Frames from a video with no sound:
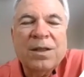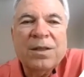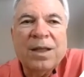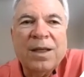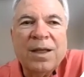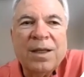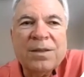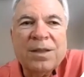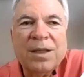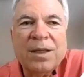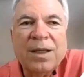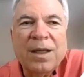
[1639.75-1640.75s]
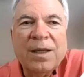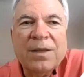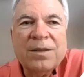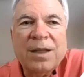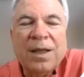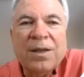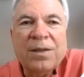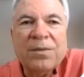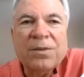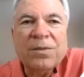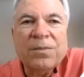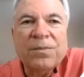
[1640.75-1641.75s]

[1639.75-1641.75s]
that anesthetic gas out of the room.